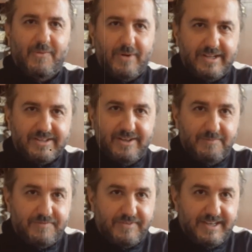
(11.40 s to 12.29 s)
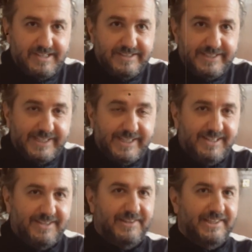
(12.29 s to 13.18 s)
Welcome
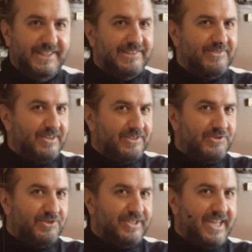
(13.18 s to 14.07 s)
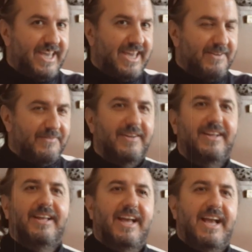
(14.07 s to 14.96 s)
friends, this is Retro Dave,
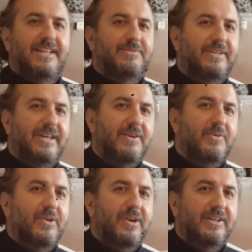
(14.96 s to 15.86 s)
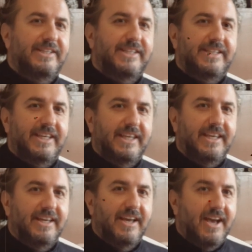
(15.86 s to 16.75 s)
and today we're gonna
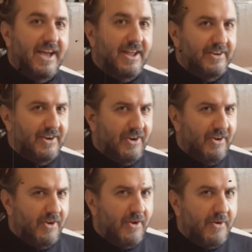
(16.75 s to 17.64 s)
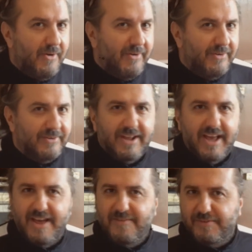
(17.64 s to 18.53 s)
see and learn
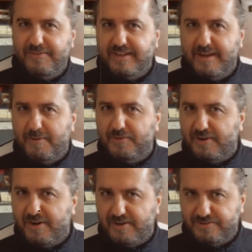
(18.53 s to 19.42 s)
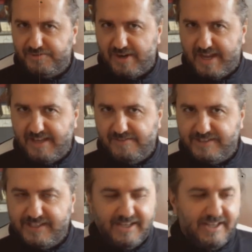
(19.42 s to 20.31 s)
everything about hard
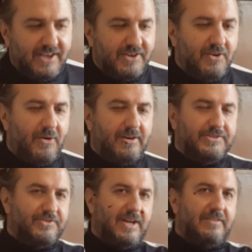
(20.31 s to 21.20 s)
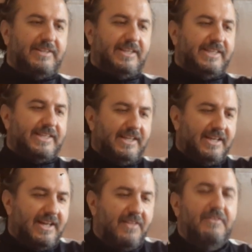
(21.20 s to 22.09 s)
drives. You know, hard drives is
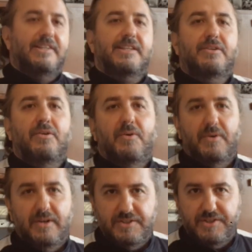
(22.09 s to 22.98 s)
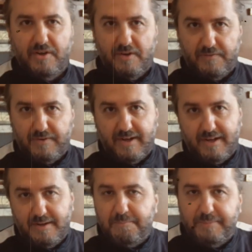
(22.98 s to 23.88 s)
the storage of a
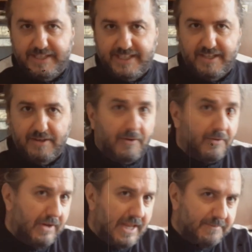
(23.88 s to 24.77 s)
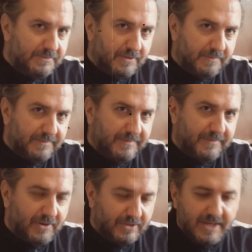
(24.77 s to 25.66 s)
PC or laptop,
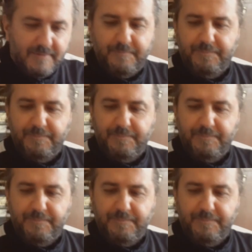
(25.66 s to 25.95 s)
okay?